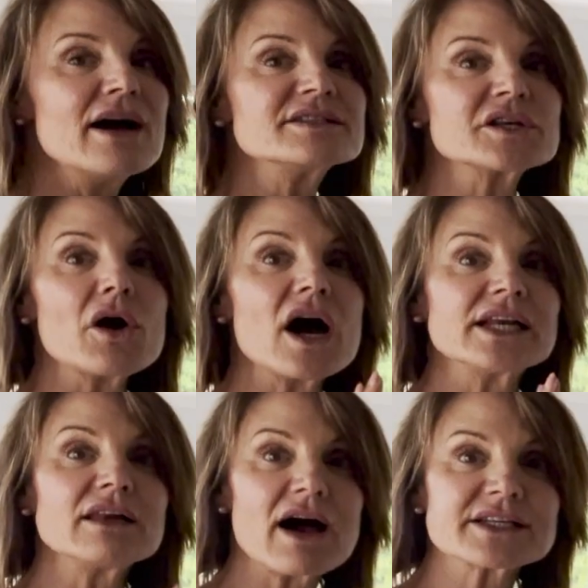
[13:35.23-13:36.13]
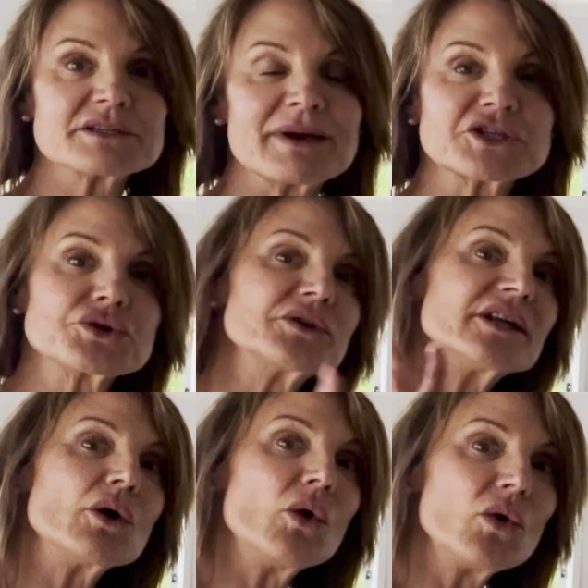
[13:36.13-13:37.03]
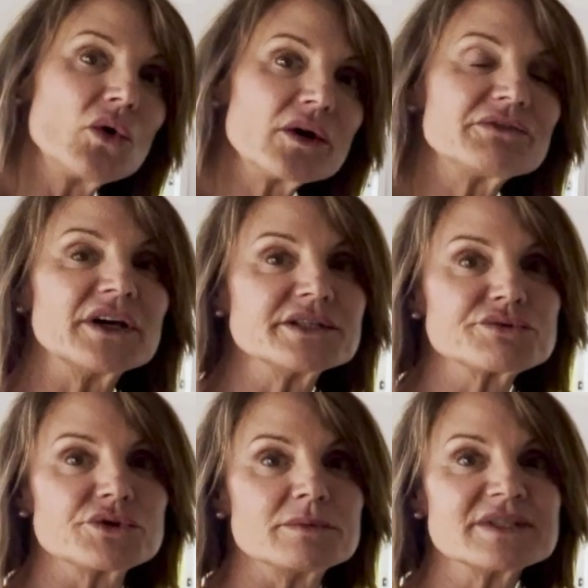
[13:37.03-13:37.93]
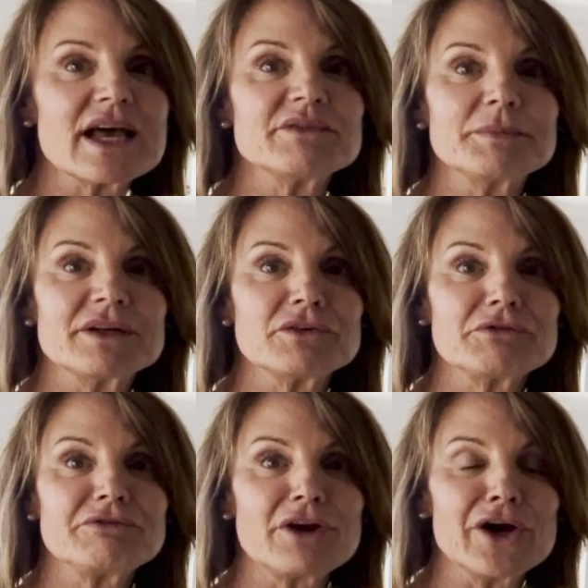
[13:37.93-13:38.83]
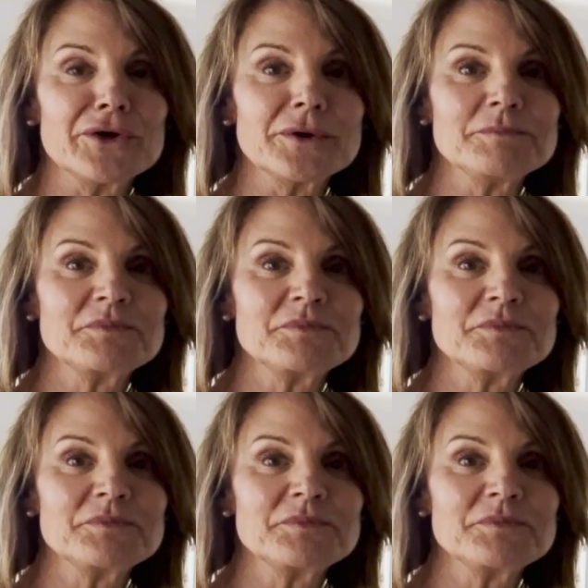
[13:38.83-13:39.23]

So I like to make sure that all of those rooms have a bit of a flow.